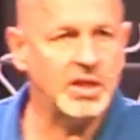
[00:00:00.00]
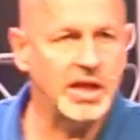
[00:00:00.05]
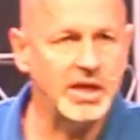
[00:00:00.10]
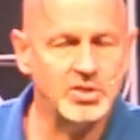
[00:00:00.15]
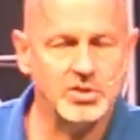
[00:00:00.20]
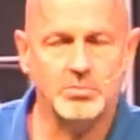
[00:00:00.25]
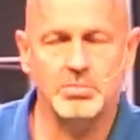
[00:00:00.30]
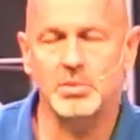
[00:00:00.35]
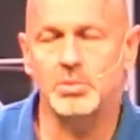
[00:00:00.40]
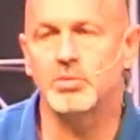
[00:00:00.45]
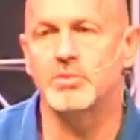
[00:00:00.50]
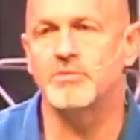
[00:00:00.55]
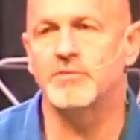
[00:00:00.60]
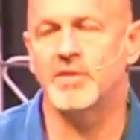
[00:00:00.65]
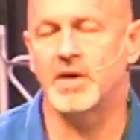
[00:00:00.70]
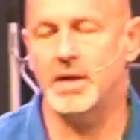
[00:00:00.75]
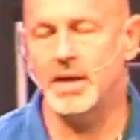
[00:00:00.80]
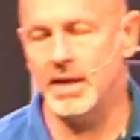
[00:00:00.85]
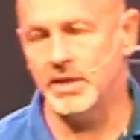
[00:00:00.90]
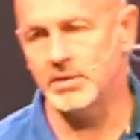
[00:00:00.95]
the class on biblical
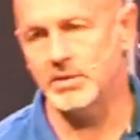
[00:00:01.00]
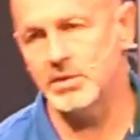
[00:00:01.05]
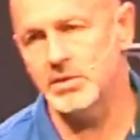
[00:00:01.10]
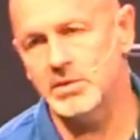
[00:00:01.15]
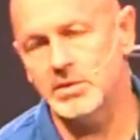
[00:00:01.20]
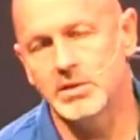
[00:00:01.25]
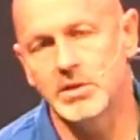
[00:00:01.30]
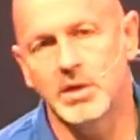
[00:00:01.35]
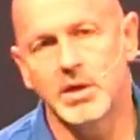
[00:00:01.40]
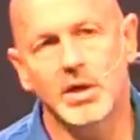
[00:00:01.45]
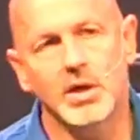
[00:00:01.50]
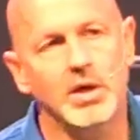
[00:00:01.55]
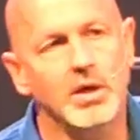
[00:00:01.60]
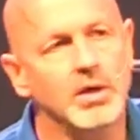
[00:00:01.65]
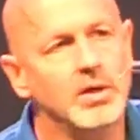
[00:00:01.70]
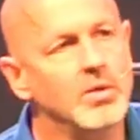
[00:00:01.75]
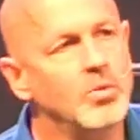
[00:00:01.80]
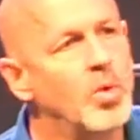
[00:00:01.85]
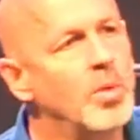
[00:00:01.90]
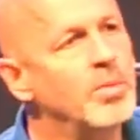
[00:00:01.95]
finances.
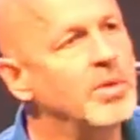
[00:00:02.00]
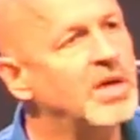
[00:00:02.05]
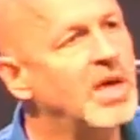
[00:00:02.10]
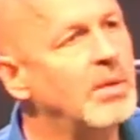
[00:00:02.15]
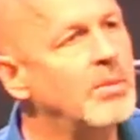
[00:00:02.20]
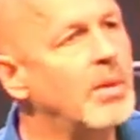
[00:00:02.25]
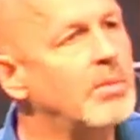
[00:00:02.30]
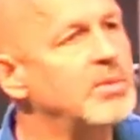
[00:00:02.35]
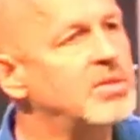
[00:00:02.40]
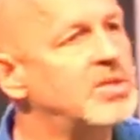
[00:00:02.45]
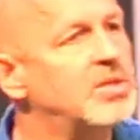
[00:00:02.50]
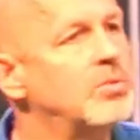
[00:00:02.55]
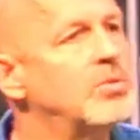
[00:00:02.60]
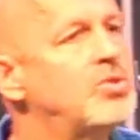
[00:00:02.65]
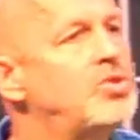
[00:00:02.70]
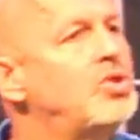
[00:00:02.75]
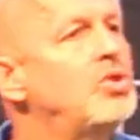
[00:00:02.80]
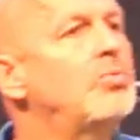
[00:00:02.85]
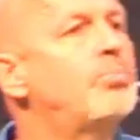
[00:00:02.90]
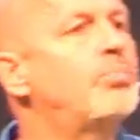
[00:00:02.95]
The woman came up and said, would